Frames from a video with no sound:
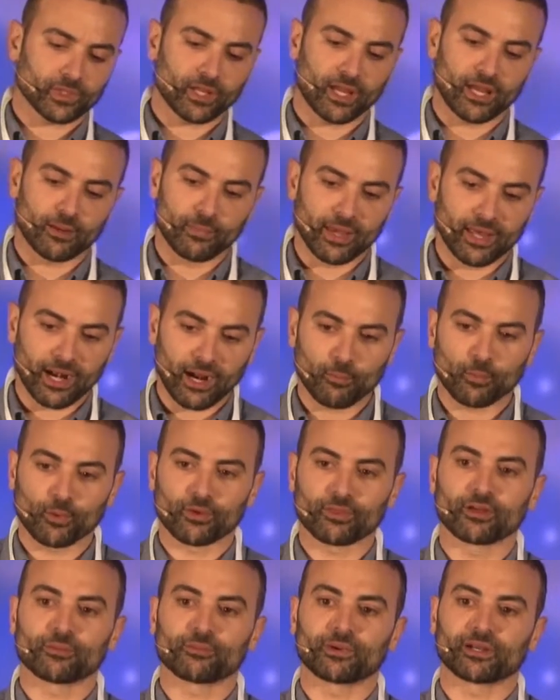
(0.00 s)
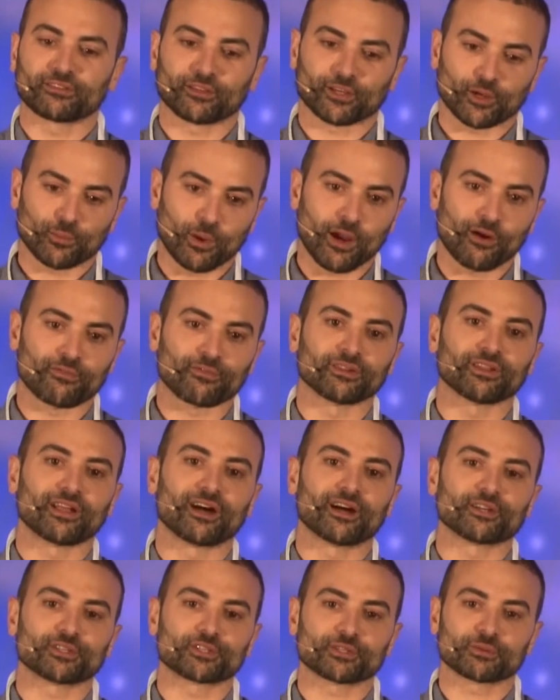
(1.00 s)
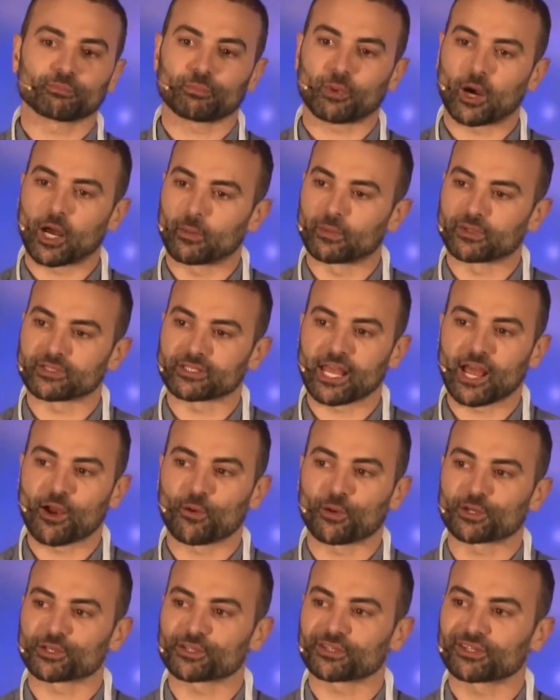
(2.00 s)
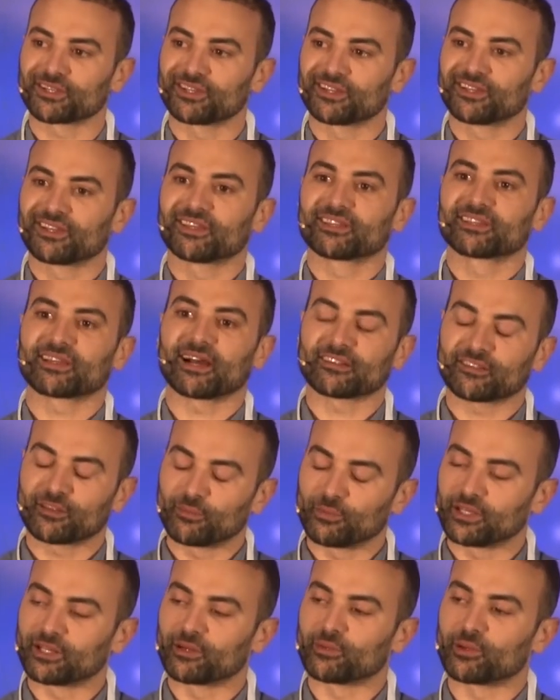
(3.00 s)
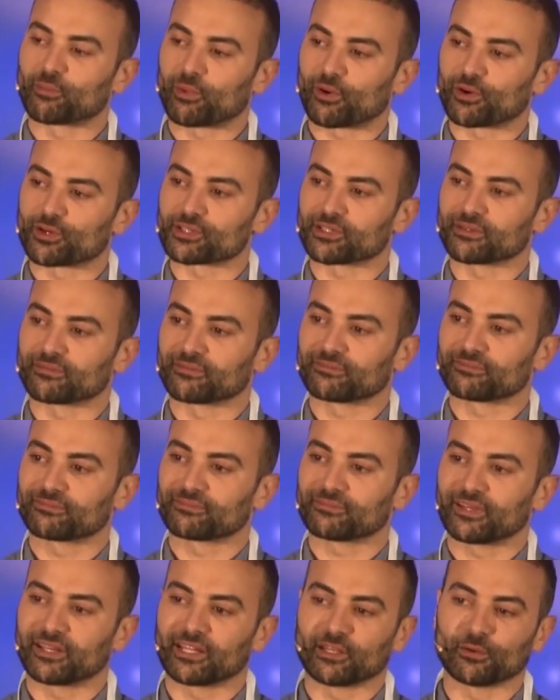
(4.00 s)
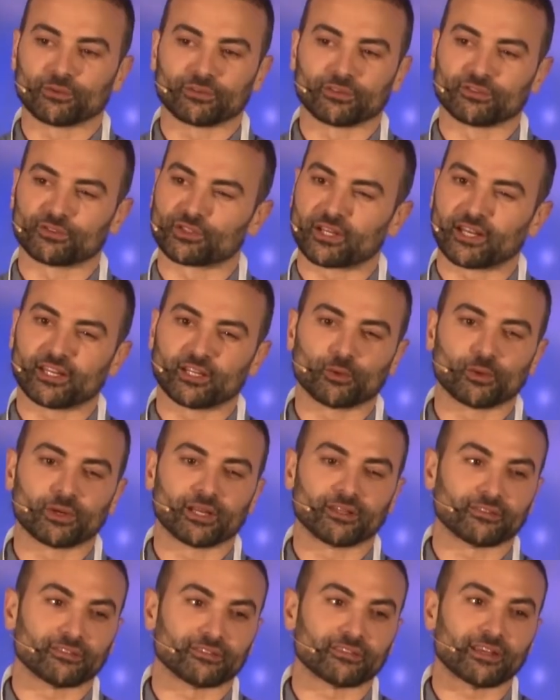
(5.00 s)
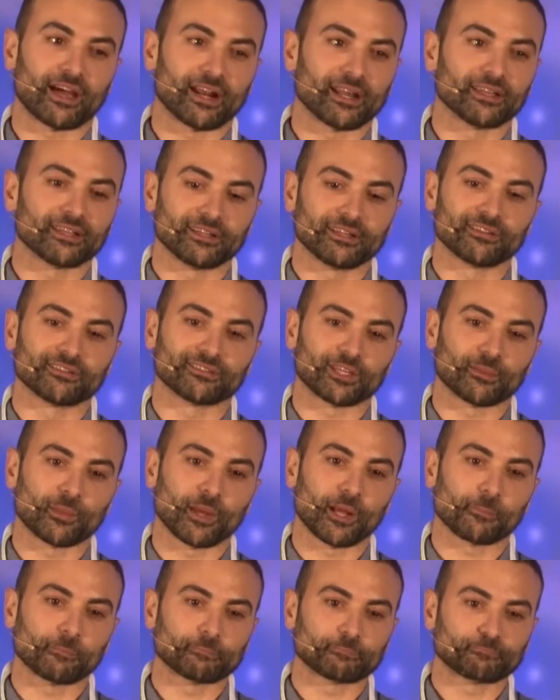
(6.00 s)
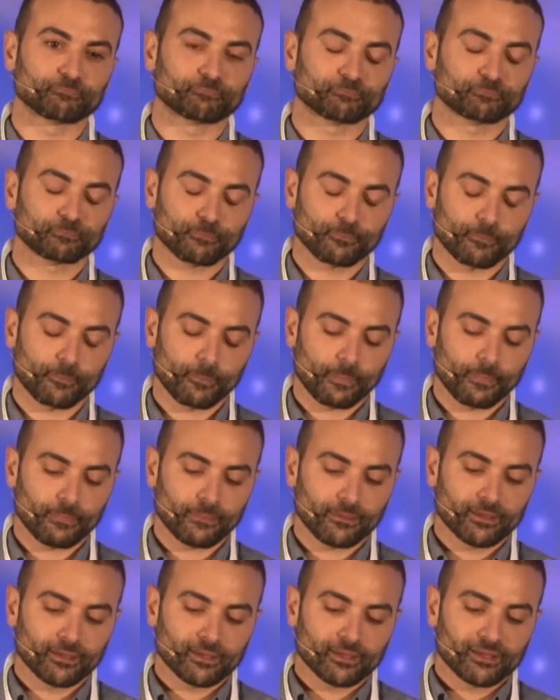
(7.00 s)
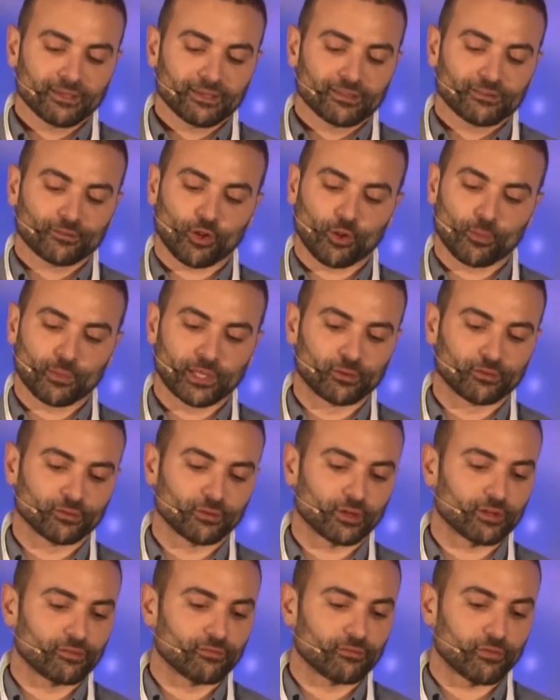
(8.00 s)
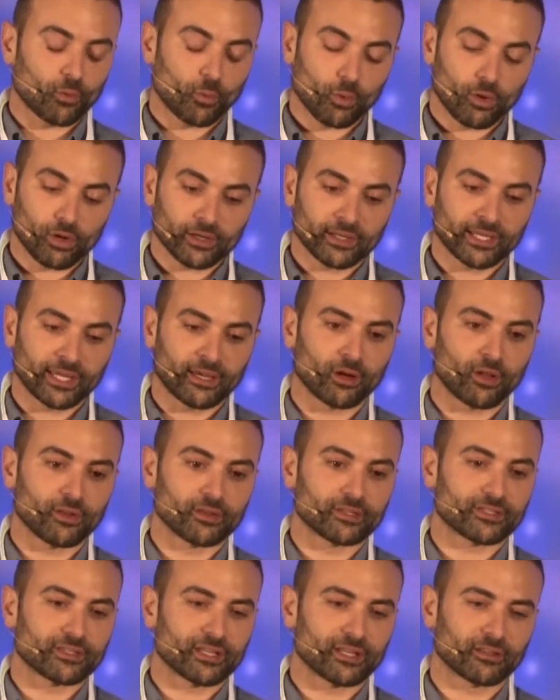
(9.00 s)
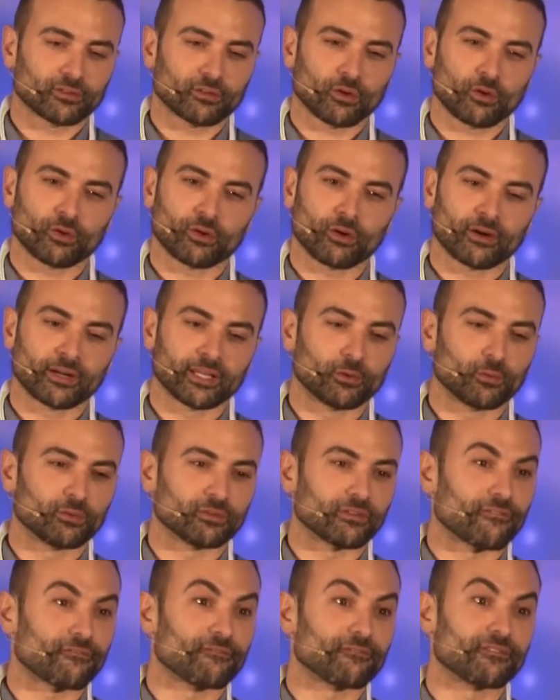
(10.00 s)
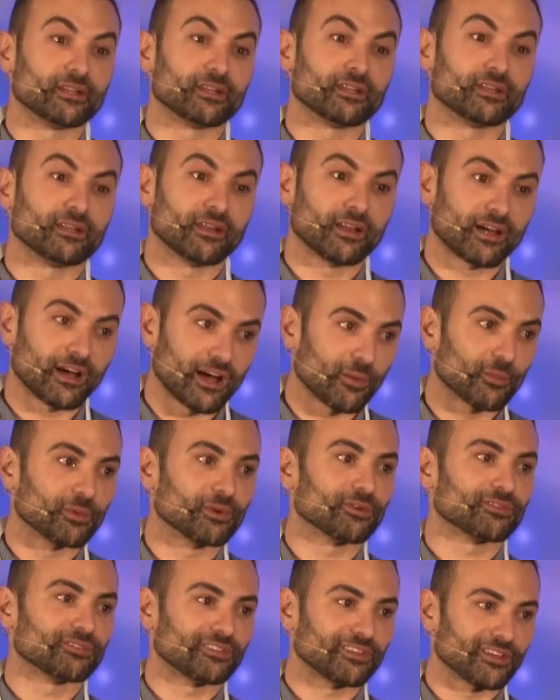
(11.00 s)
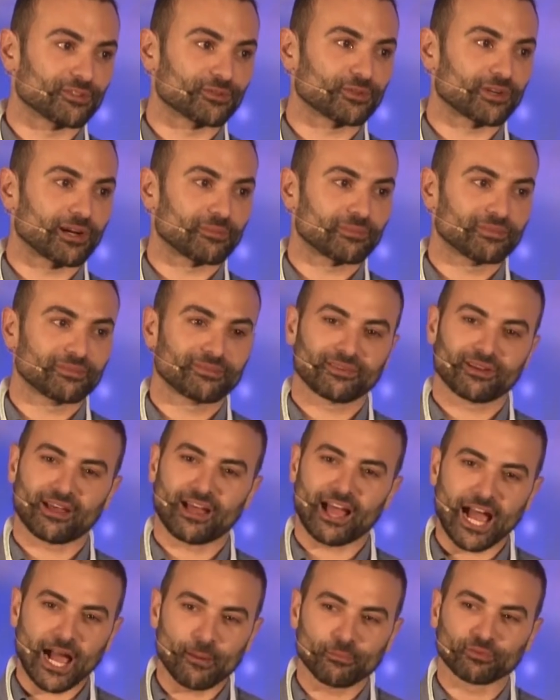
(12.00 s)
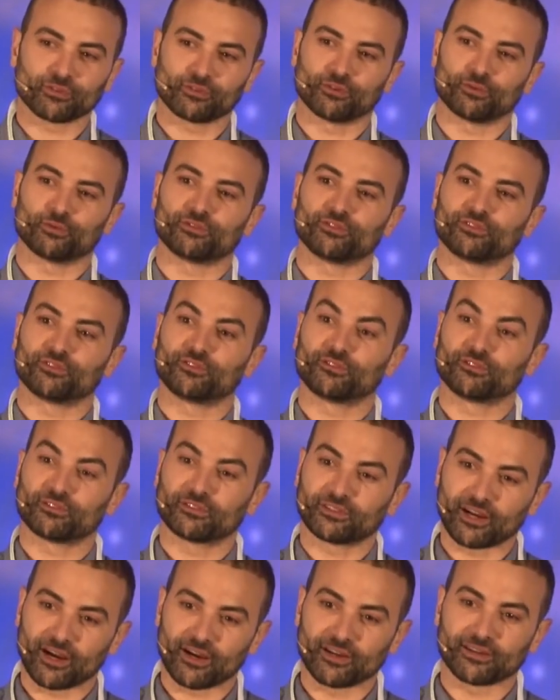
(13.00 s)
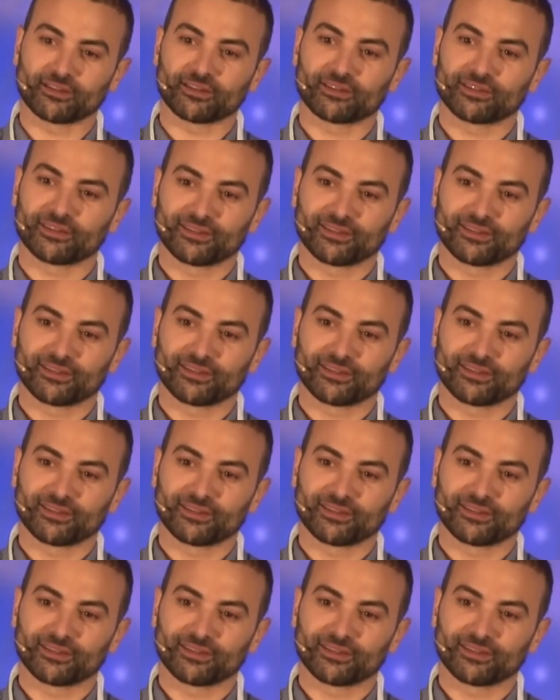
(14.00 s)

I'd met up with him, I took him out for lunch, bought him a sandwich, got to meet him in person, and he was as genuine as he sounded in his email. Told me he was looking for work, he had all these things going on, he was a phenomenal sales rep, absolute stud.